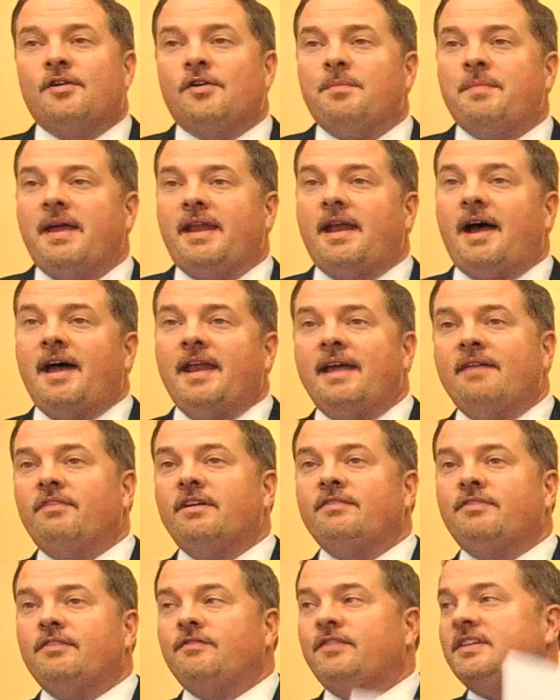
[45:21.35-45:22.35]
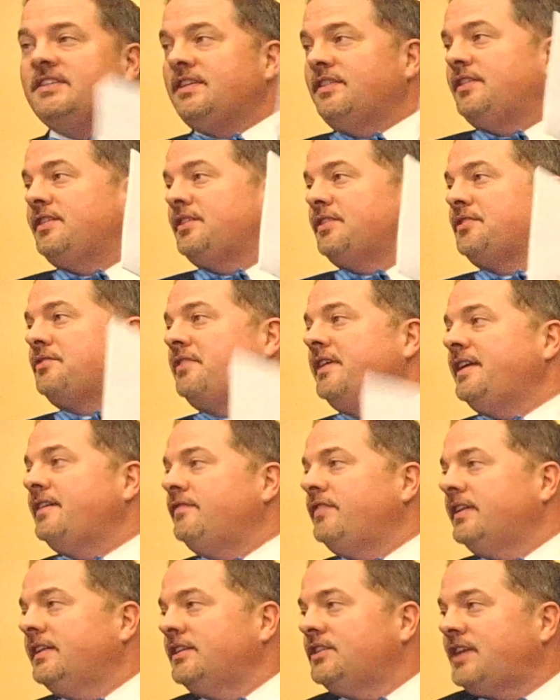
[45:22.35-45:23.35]
or may not ever even visit the
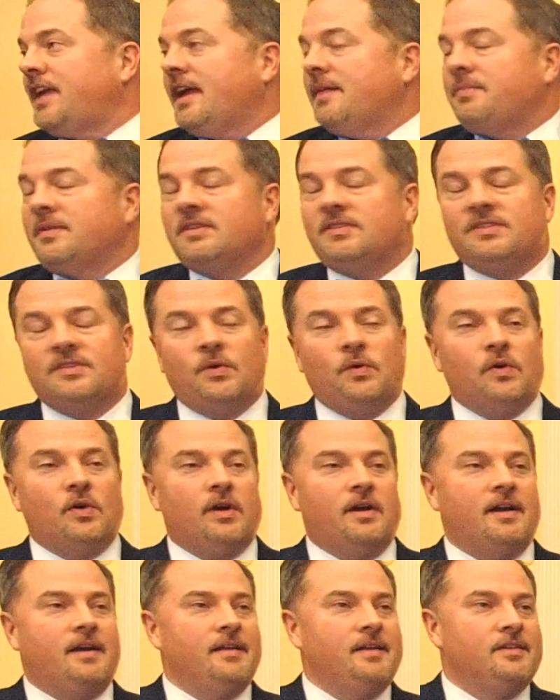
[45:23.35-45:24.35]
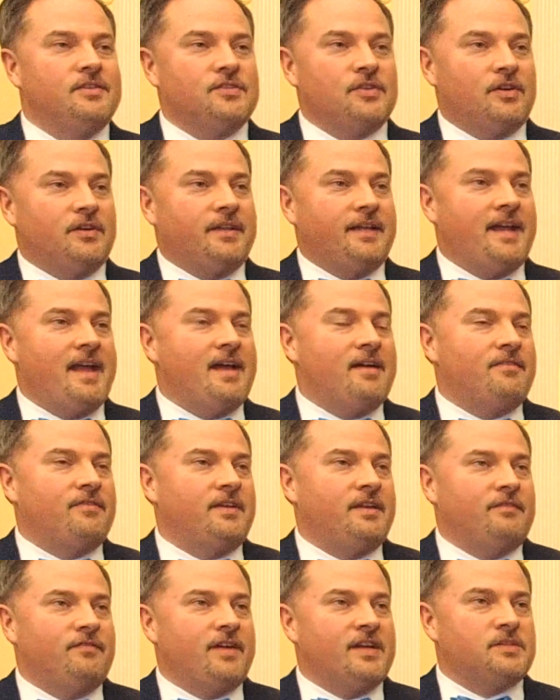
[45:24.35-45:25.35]
Creative Village campus, or certainly have
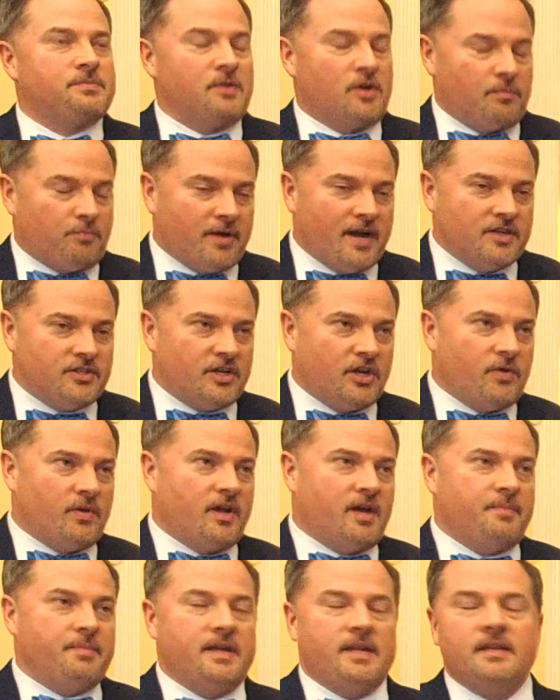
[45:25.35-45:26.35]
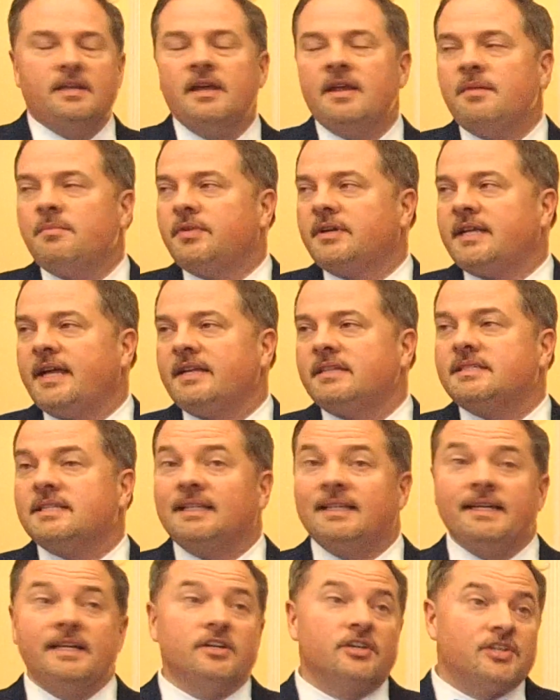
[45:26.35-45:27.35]
an investment or project going on, but it pertains
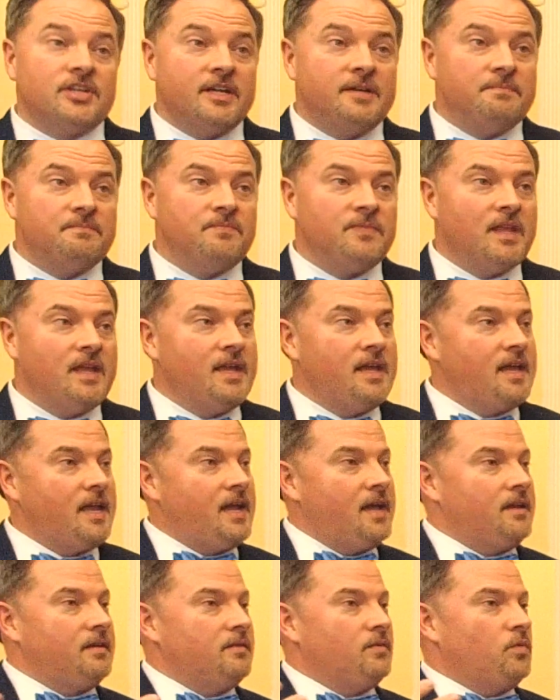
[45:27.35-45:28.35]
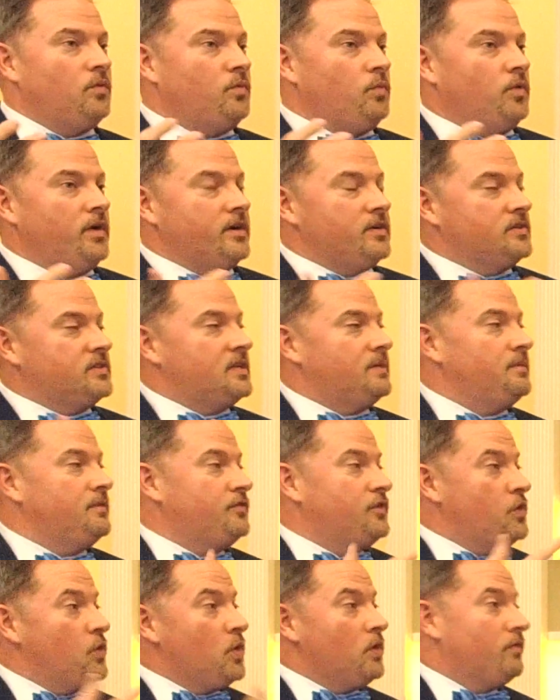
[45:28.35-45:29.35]
to leadership. And what are some
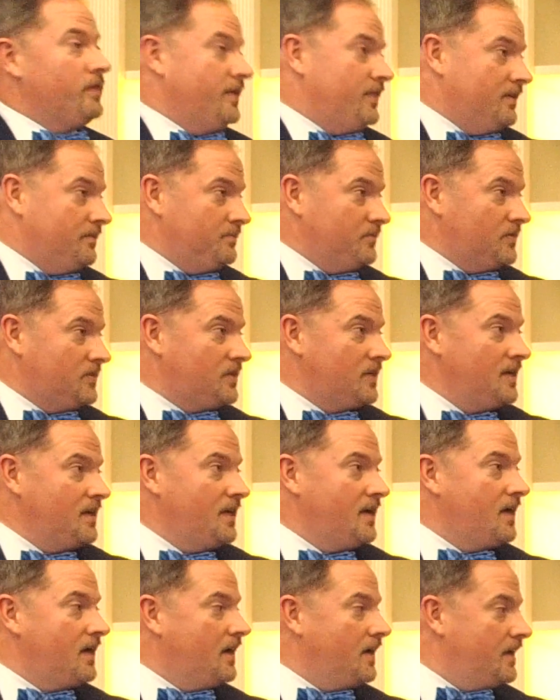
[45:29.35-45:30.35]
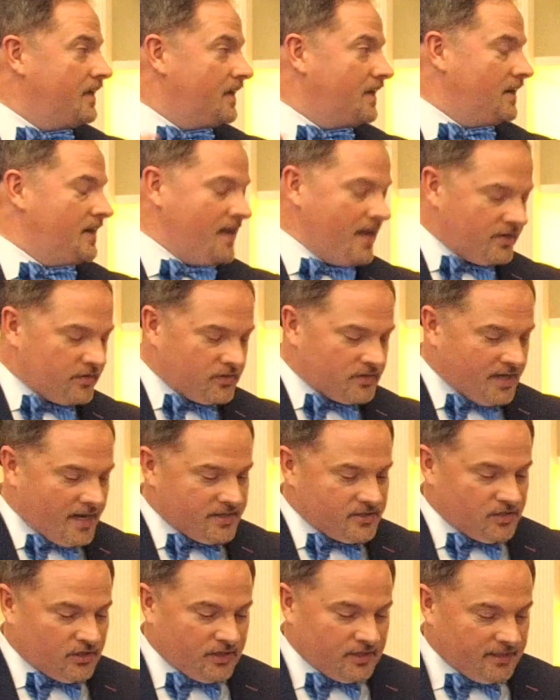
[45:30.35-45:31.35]
of your rhythms in
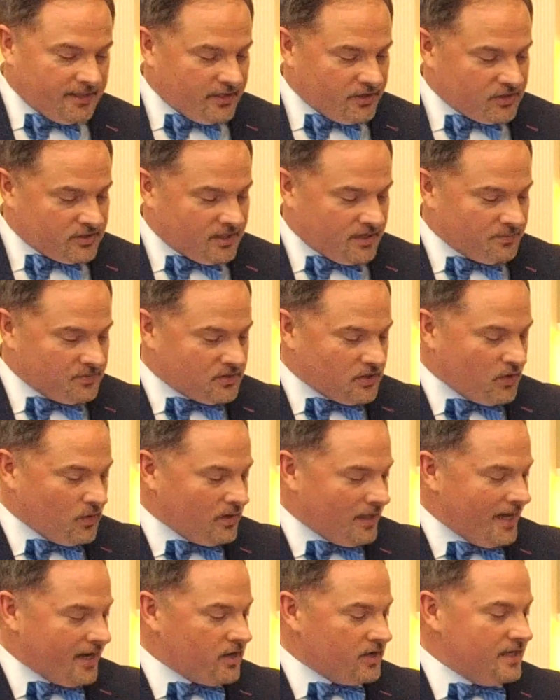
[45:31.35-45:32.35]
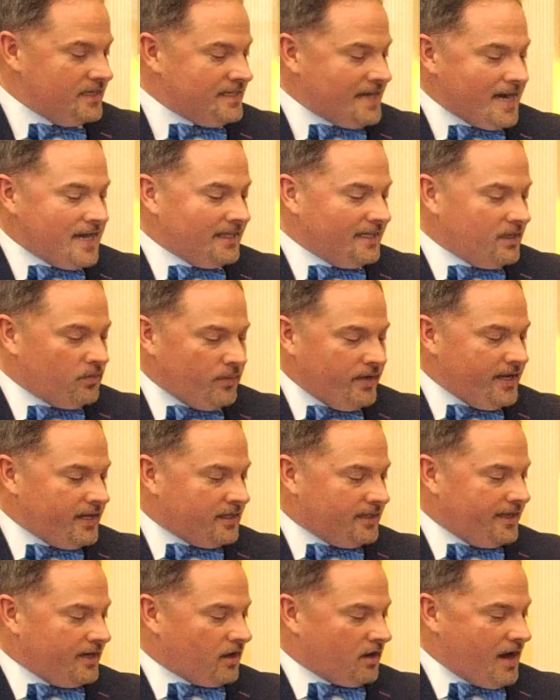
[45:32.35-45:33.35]
exercising good leadership? So like on a daily,
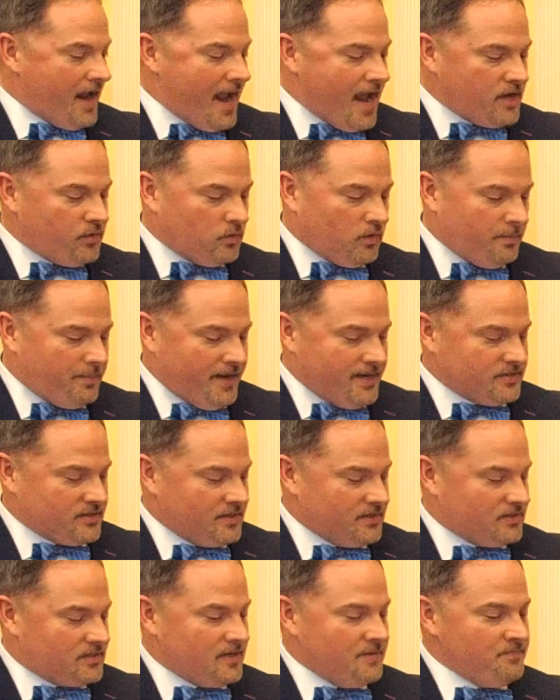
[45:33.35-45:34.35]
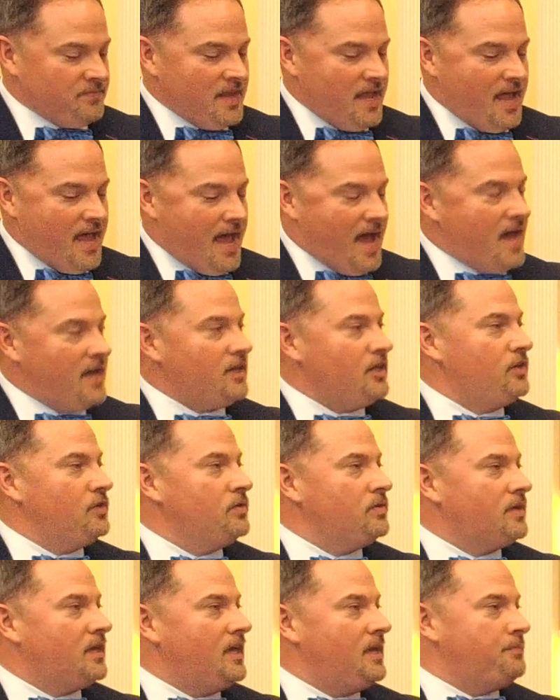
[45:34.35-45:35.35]
weekly, or annual basis, how do
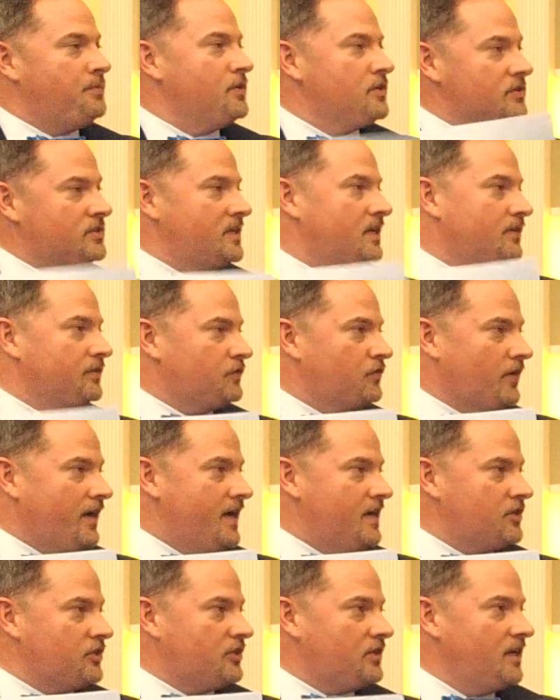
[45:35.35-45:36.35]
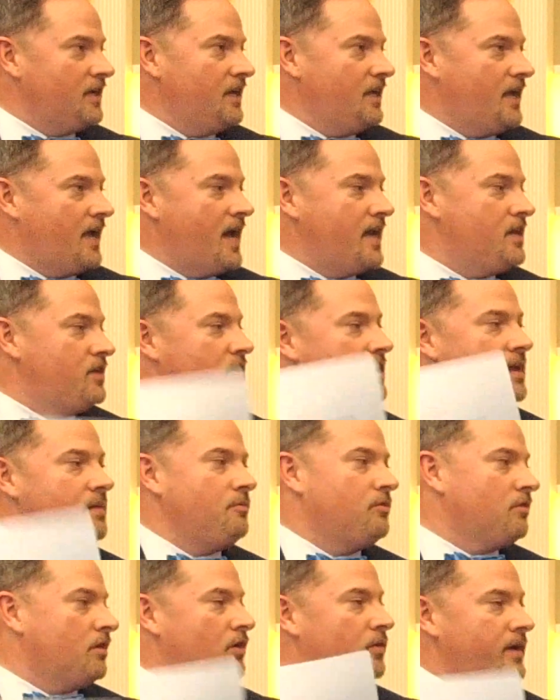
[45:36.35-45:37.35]
you keep yourselves fresh? How do you
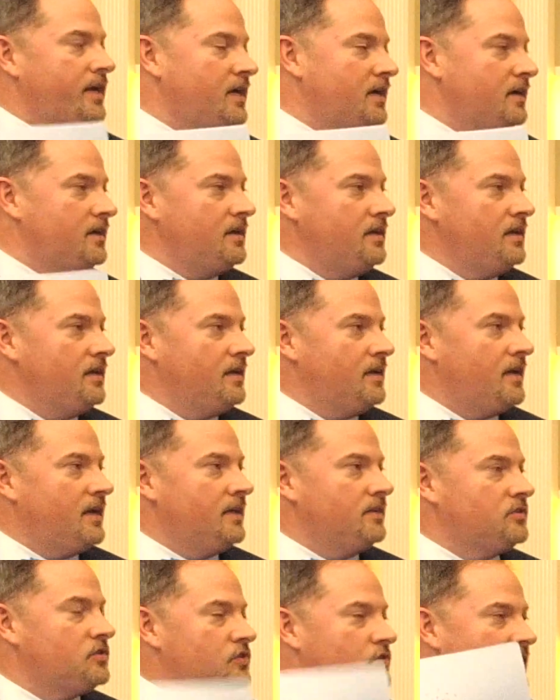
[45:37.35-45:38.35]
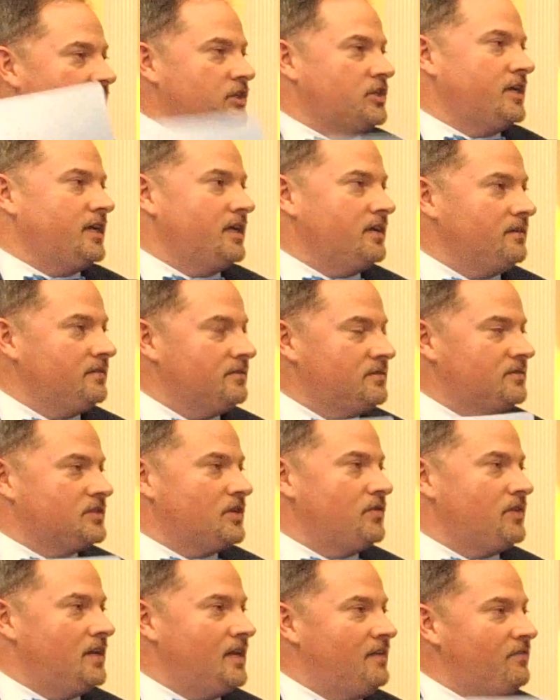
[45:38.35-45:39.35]
keep growing and stretching
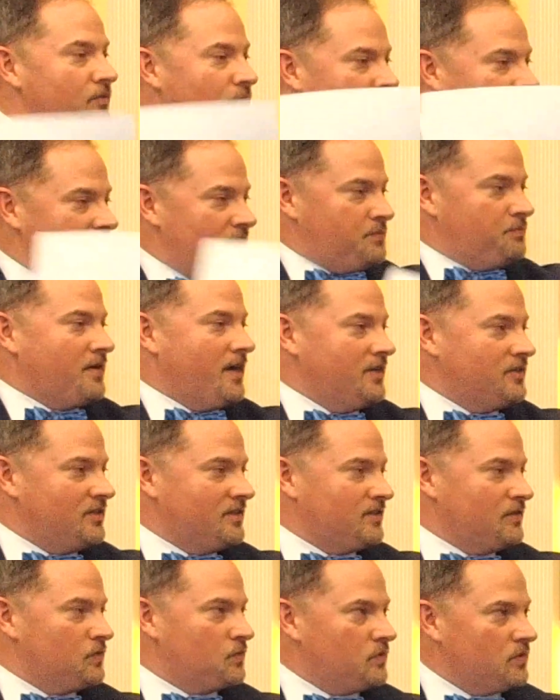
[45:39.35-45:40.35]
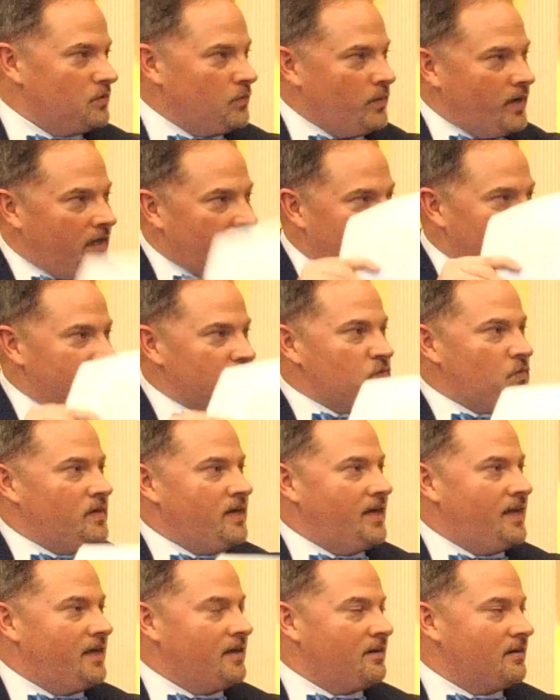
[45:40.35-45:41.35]
so that even when this project is well on its
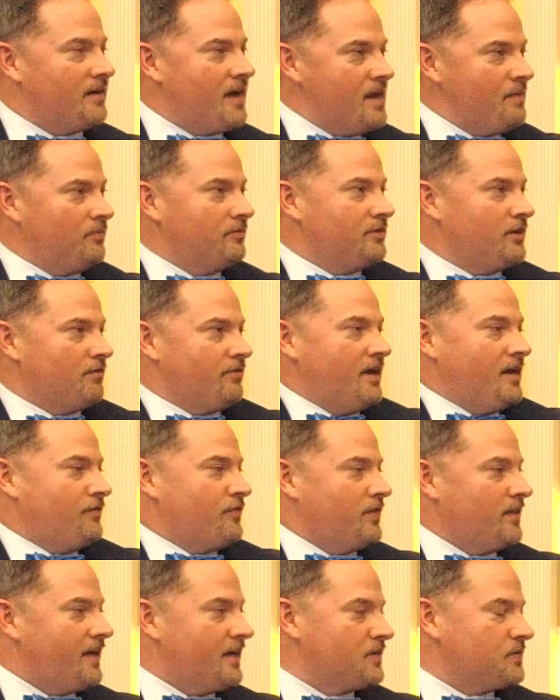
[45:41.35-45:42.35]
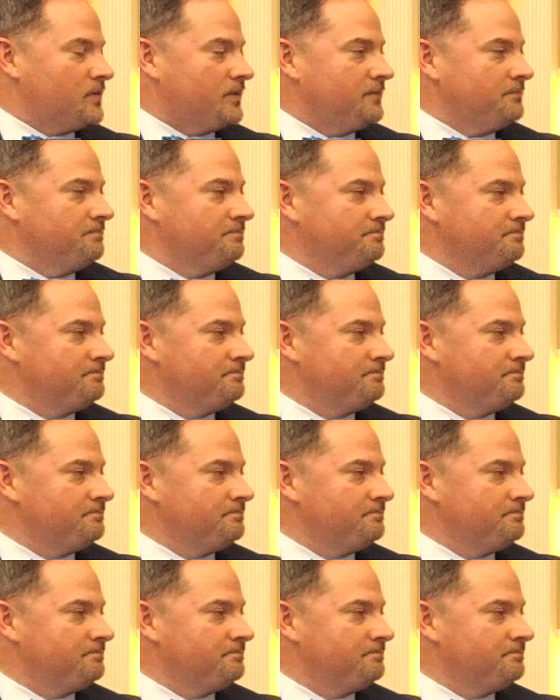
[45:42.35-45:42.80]
way, you're ready for the next one?